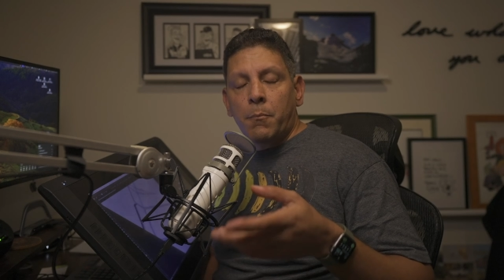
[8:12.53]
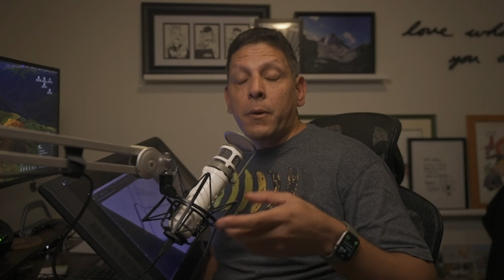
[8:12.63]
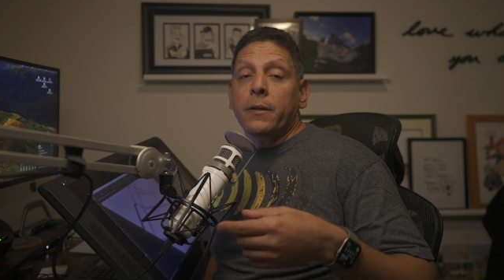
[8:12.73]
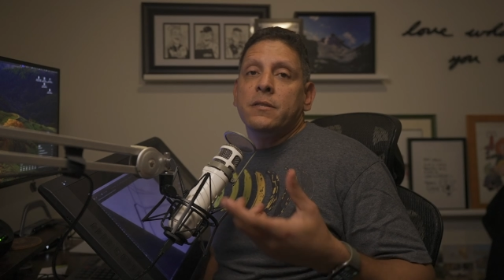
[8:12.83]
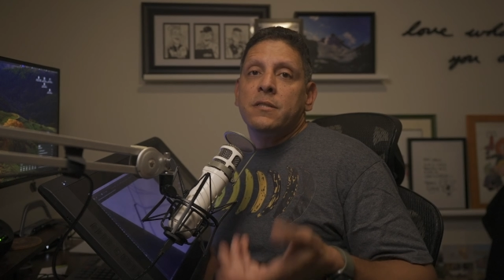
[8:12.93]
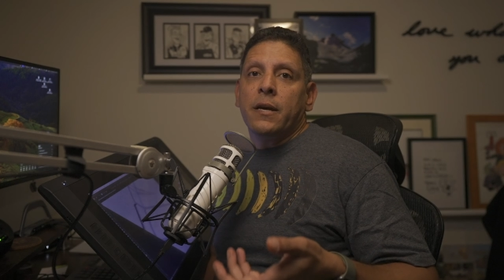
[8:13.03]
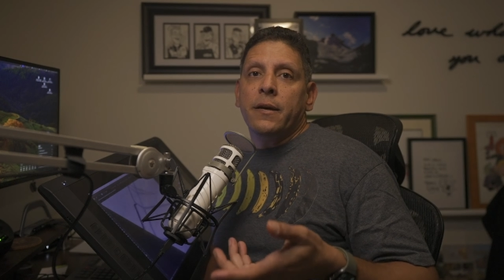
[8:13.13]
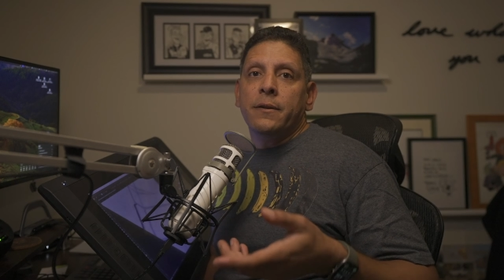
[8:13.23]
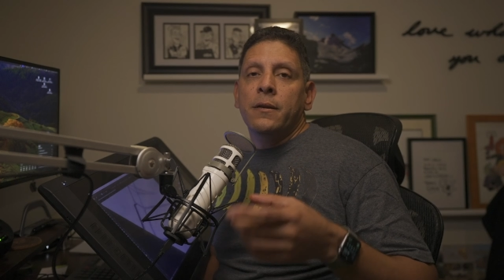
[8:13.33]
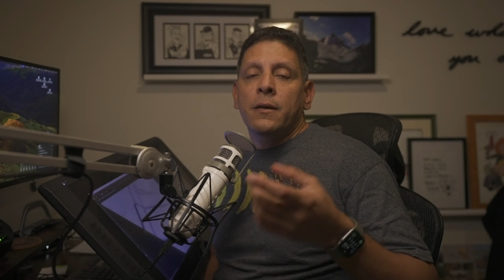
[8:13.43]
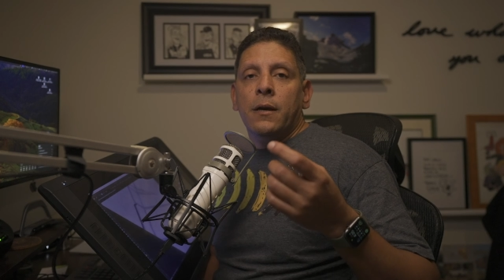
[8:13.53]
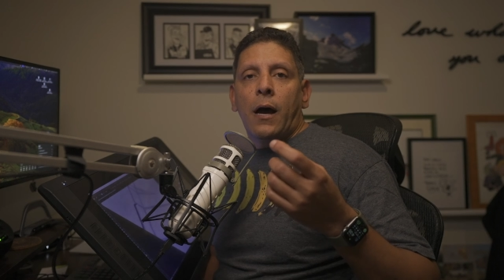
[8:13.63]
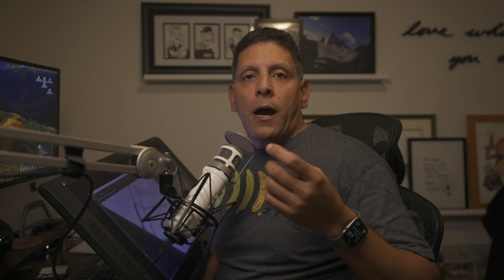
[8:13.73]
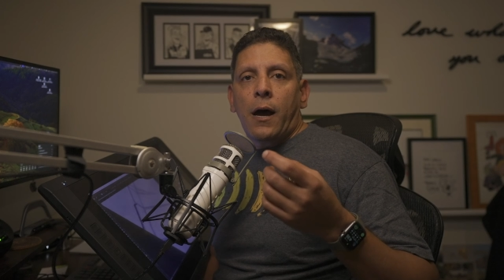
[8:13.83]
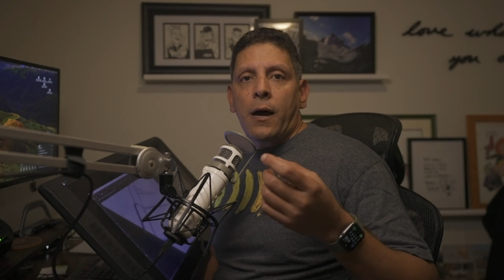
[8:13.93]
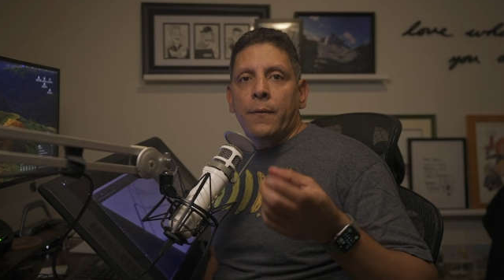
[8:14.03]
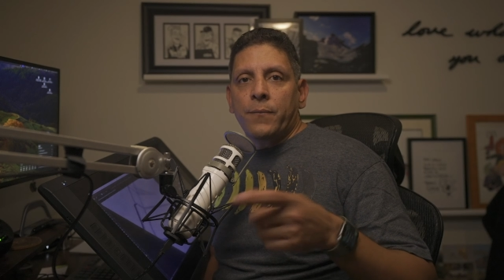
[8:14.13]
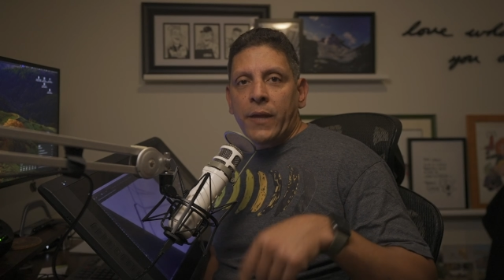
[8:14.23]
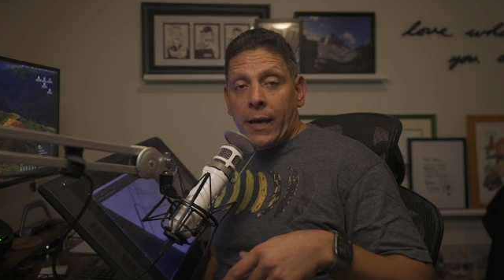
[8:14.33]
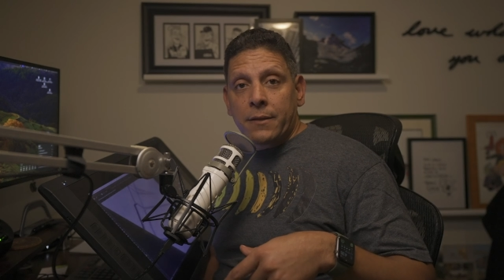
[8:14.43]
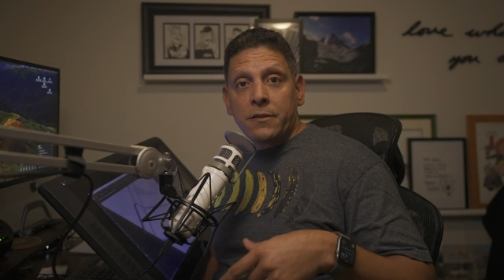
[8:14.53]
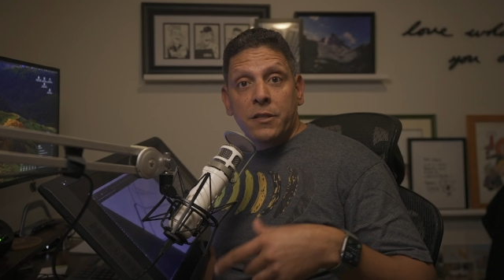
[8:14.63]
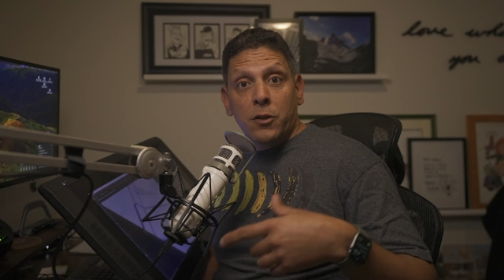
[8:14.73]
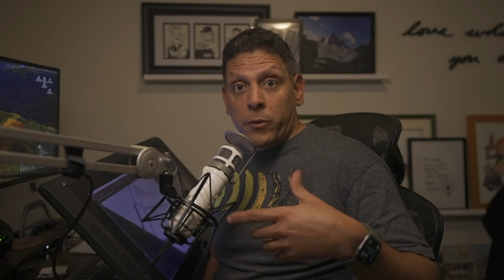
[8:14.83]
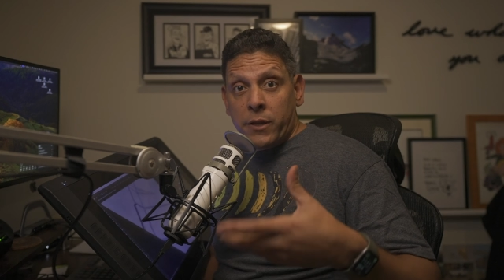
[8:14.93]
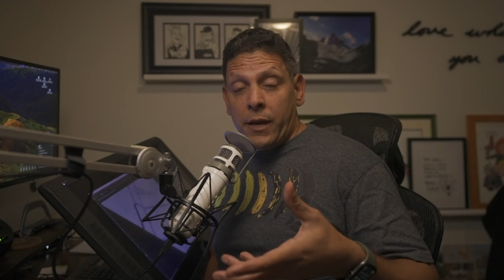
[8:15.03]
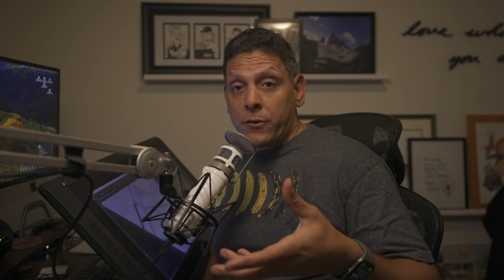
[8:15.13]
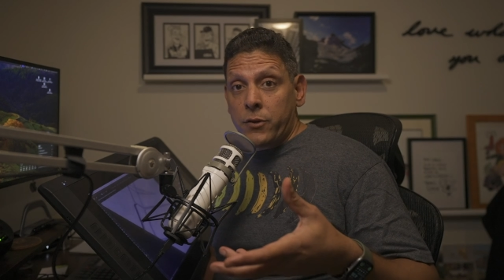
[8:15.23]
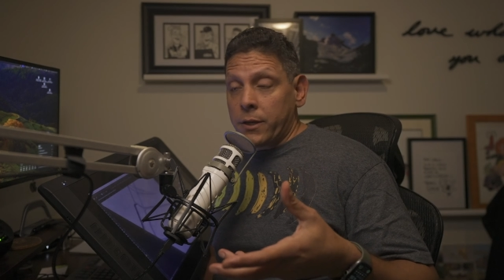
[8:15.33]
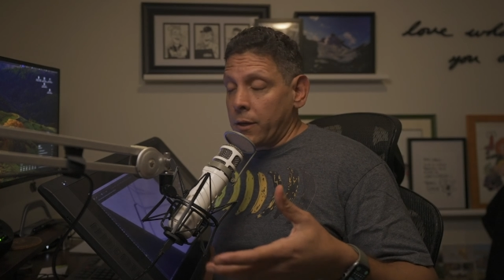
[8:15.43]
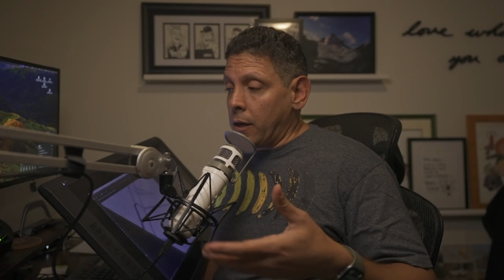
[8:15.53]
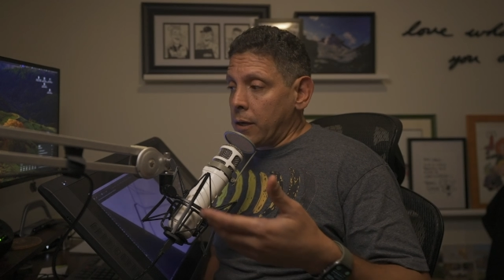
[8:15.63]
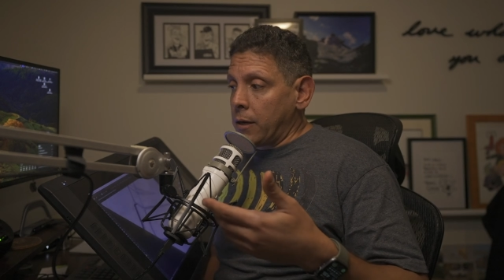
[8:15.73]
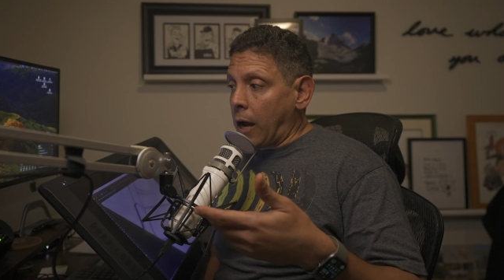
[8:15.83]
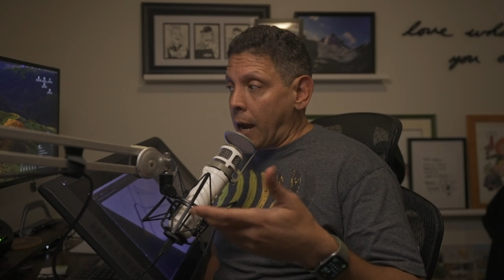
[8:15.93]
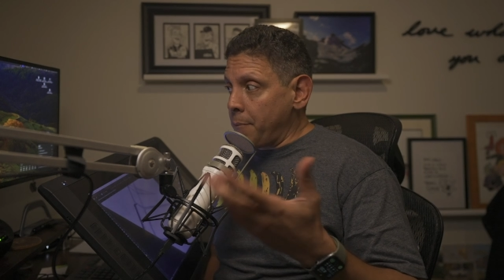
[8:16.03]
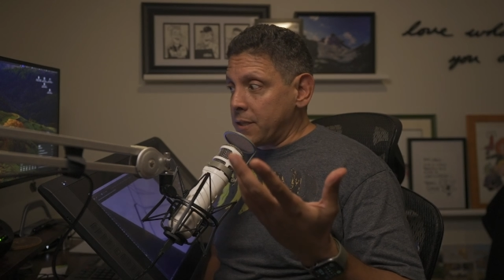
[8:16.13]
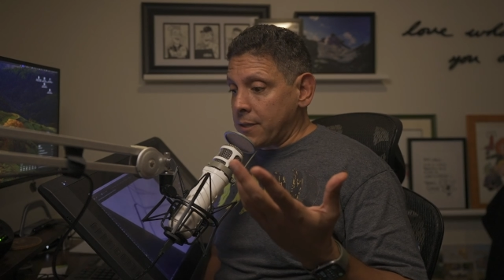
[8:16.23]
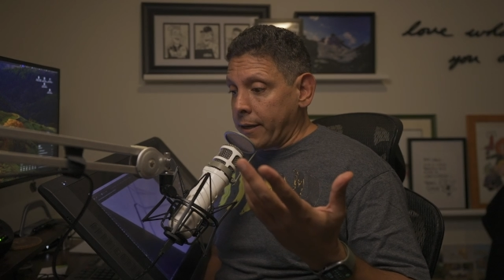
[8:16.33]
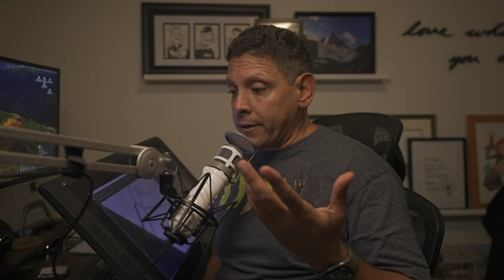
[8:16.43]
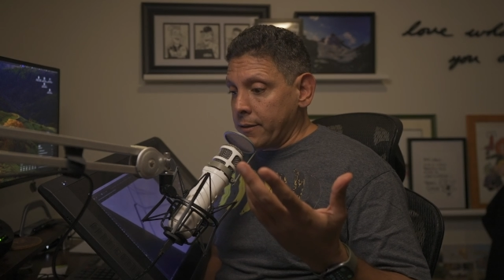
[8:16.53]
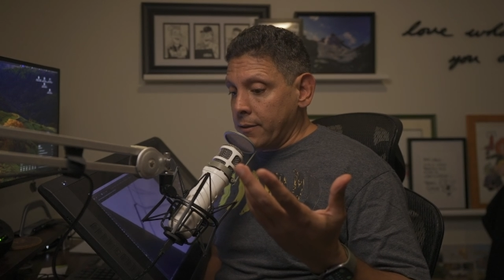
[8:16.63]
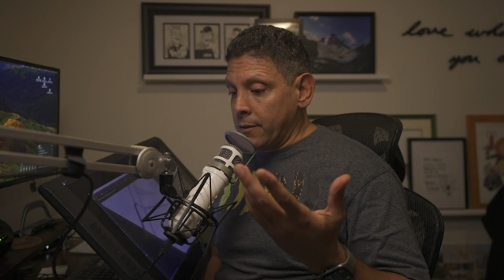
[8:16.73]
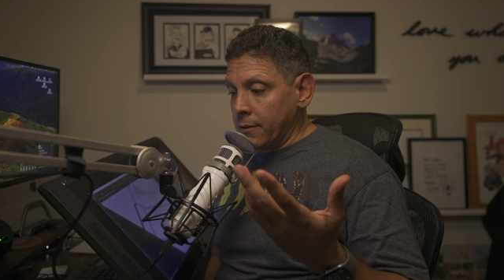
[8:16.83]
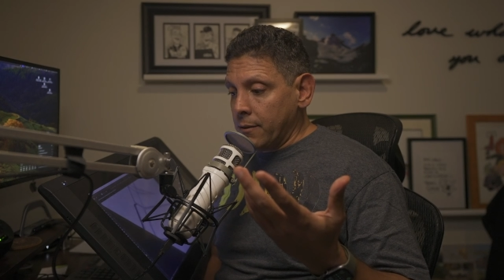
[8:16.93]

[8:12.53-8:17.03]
but instead, uh, they got the deal with Kendrick. Uh, I'm excited.